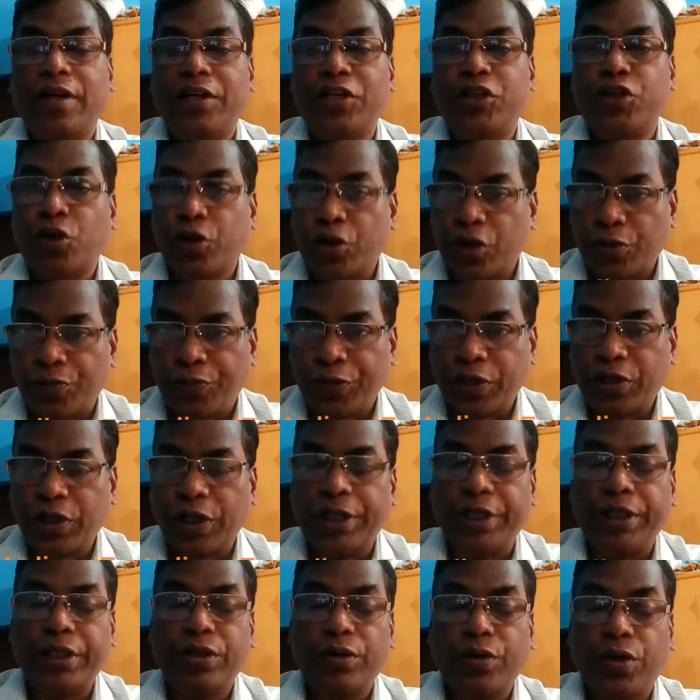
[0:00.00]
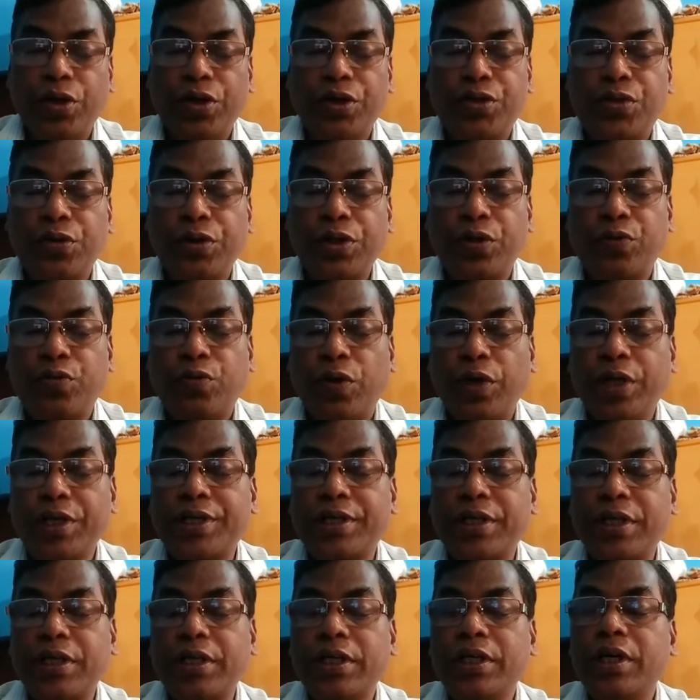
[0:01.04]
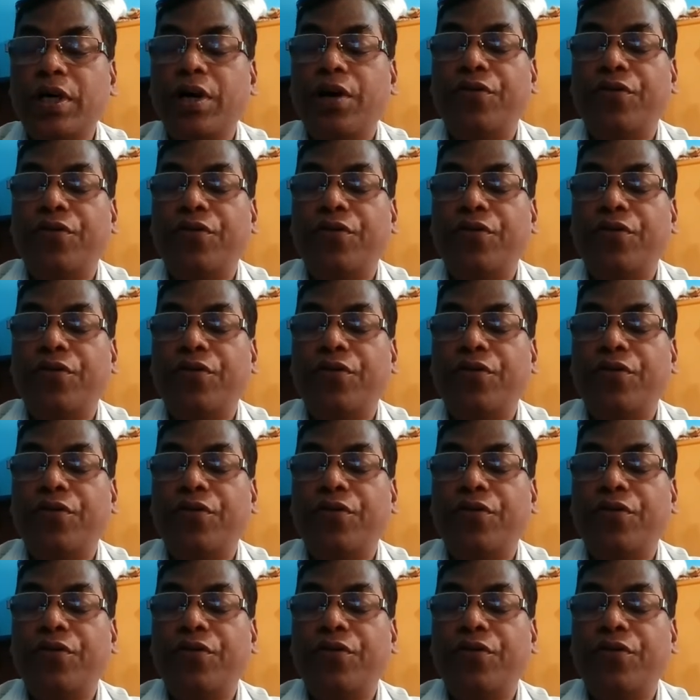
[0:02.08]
Geographically also it was a